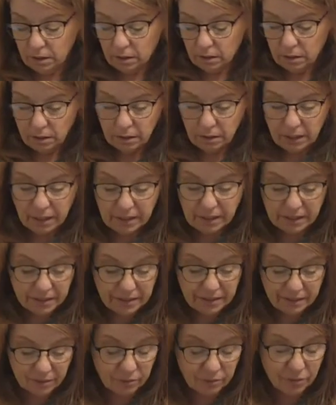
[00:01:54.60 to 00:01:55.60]
it
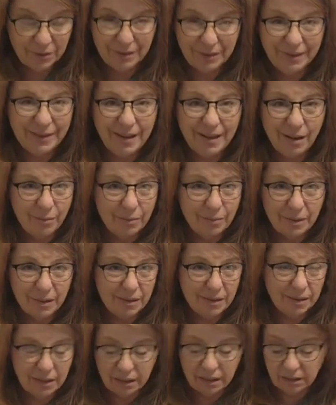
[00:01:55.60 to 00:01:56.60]
didn't really come
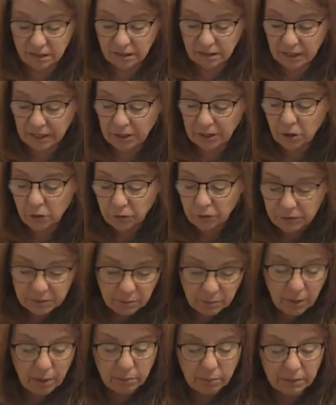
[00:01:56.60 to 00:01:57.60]
clean. And I know there's
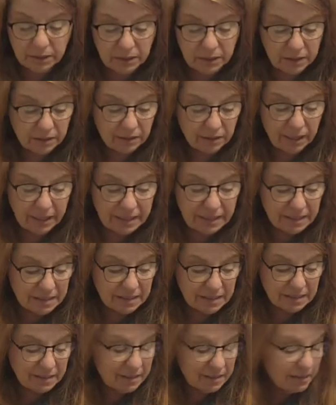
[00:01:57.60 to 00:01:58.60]
probably like
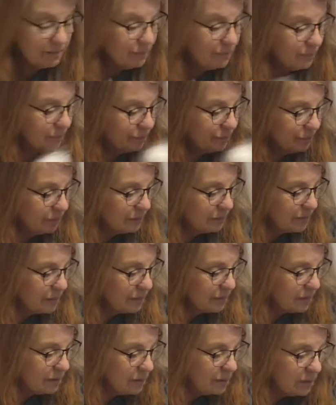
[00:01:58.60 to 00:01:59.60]

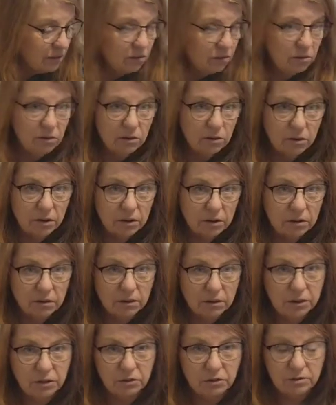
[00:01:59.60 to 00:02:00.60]
steel or,
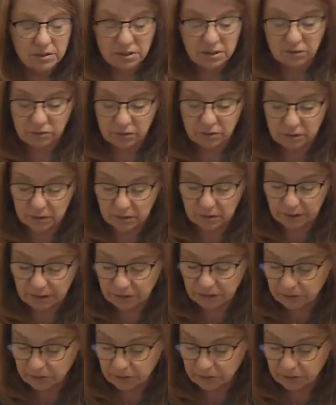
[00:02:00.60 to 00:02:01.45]
silver cleaners